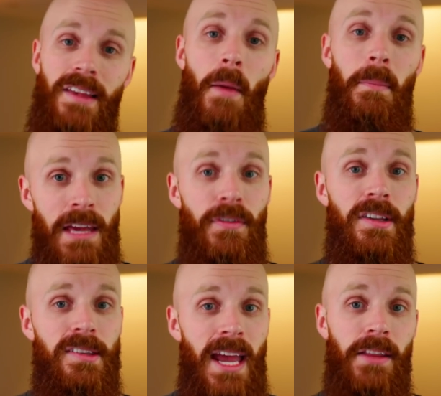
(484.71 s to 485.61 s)
Some
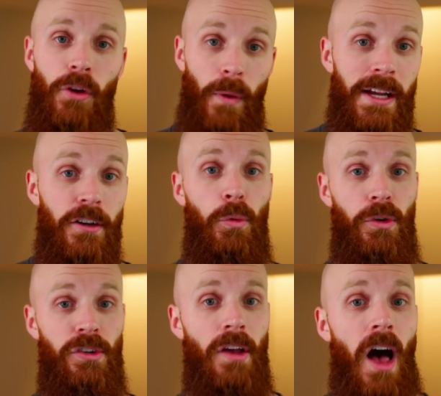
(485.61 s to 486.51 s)
even saying the Raiders
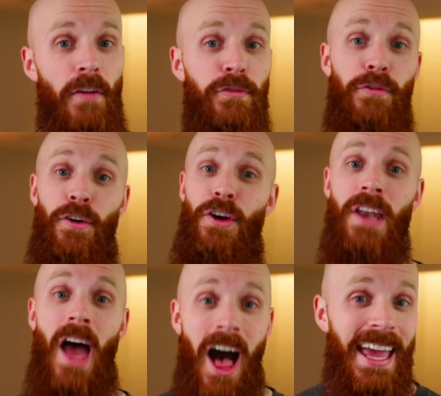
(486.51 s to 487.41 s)
were soft for
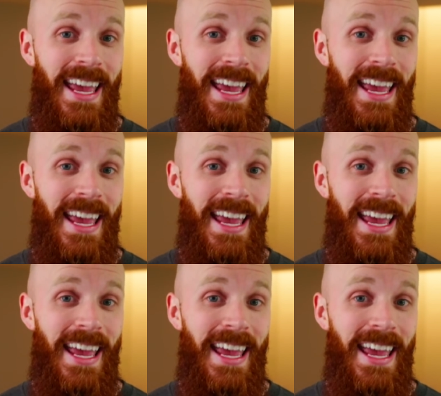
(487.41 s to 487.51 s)
not